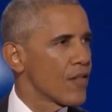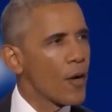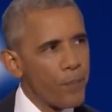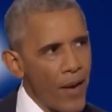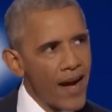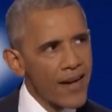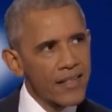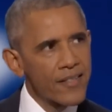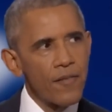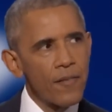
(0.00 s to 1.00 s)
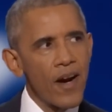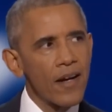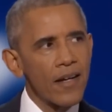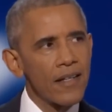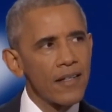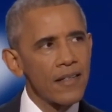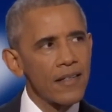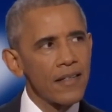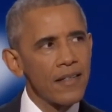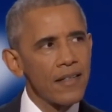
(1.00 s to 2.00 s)
There are pockets of America
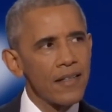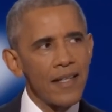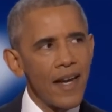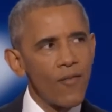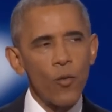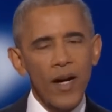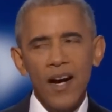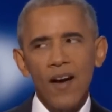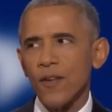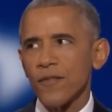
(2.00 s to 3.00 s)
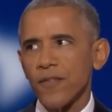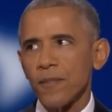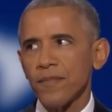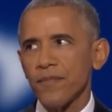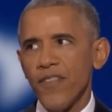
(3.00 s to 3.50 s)
that never recovered from